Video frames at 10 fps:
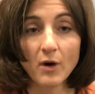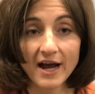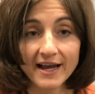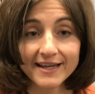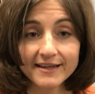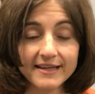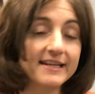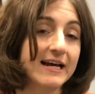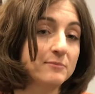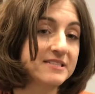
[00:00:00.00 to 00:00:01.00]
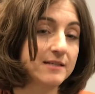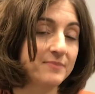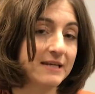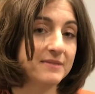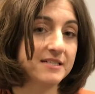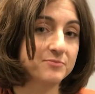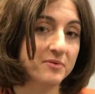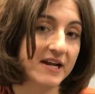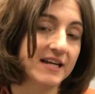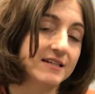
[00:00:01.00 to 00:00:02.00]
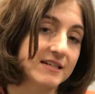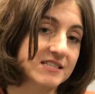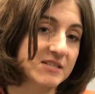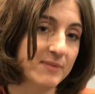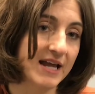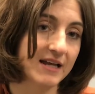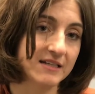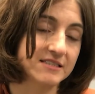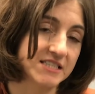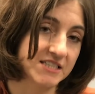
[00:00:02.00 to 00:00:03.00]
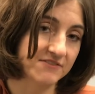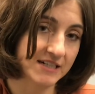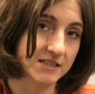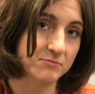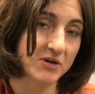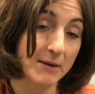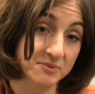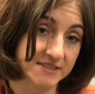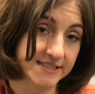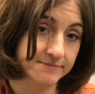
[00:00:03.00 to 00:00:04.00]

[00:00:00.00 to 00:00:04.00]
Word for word: Why? It helps the baby's brain and spine to develop properly.